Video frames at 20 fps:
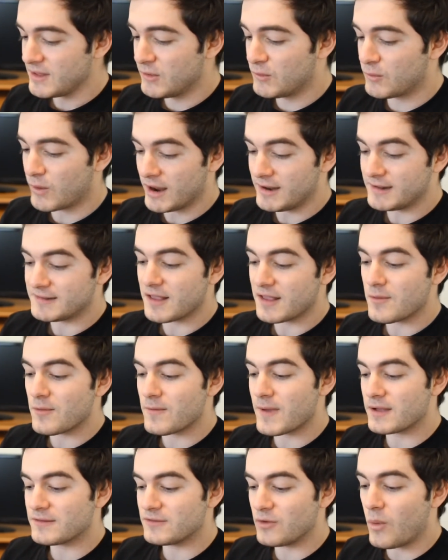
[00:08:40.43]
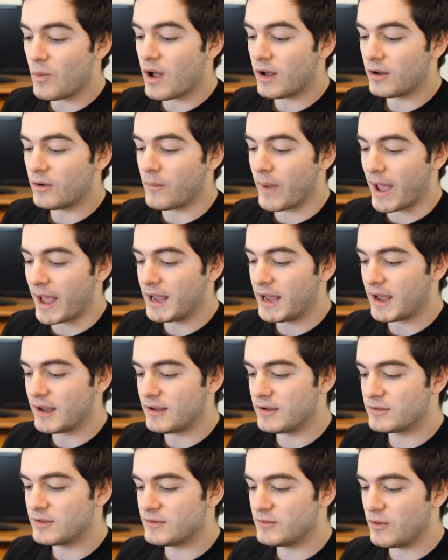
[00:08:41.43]
Right as I'm about to walk away, I
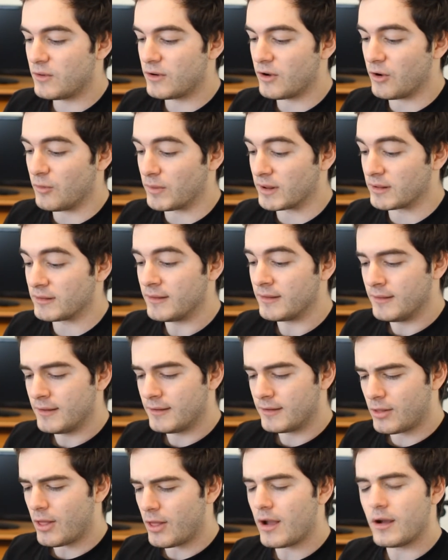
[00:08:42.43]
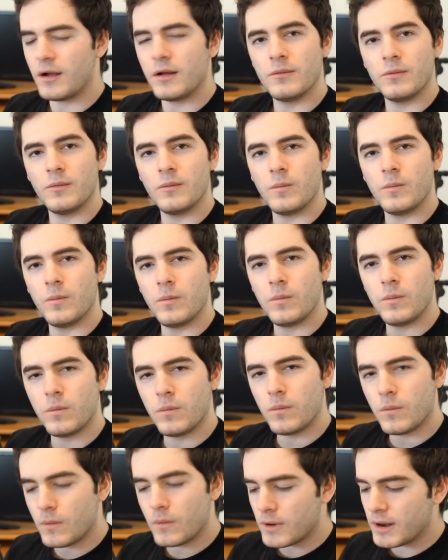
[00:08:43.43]
hear the door open. Clara,
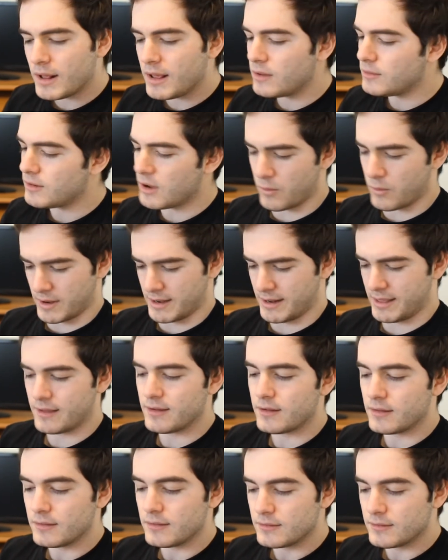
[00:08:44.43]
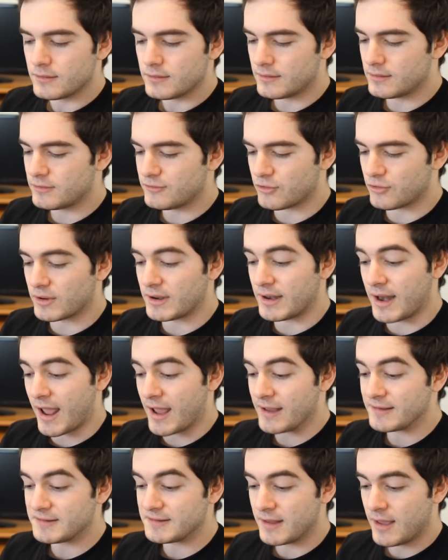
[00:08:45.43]
what are you doing here? Jordan
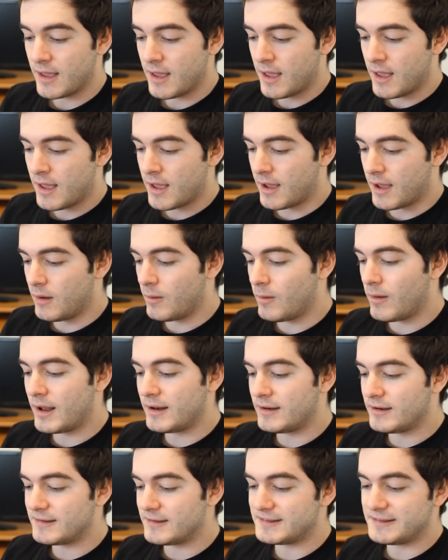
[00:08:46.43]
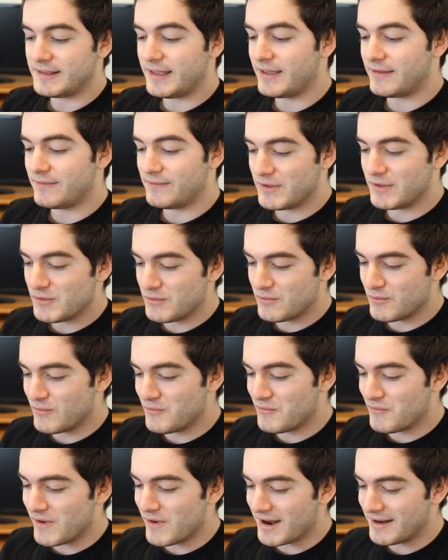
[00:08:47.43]
asked. I wanted to see if you
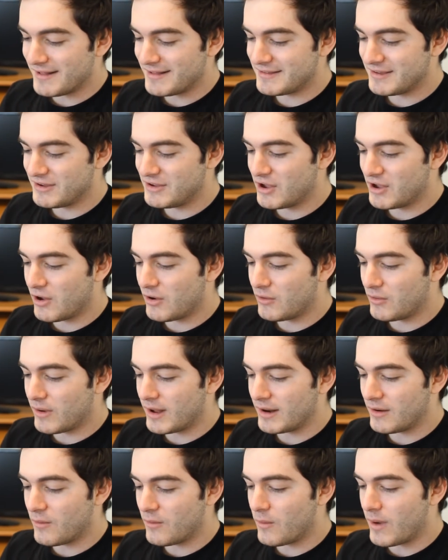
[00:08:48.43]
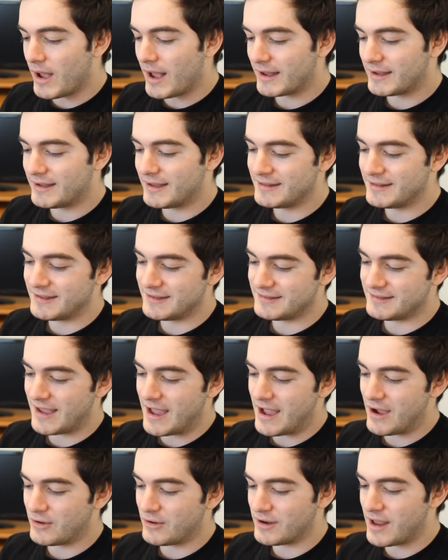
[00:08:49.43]
wanted to go on a walk into
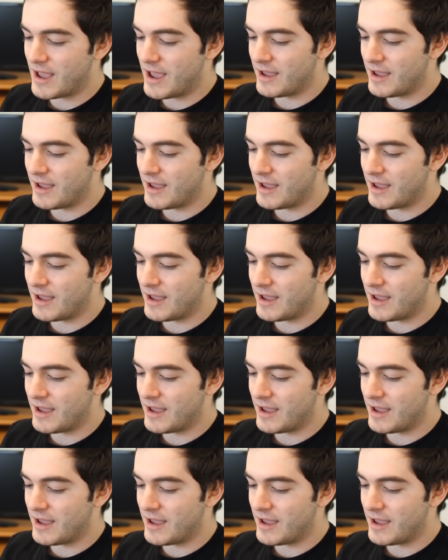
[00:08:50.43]
town.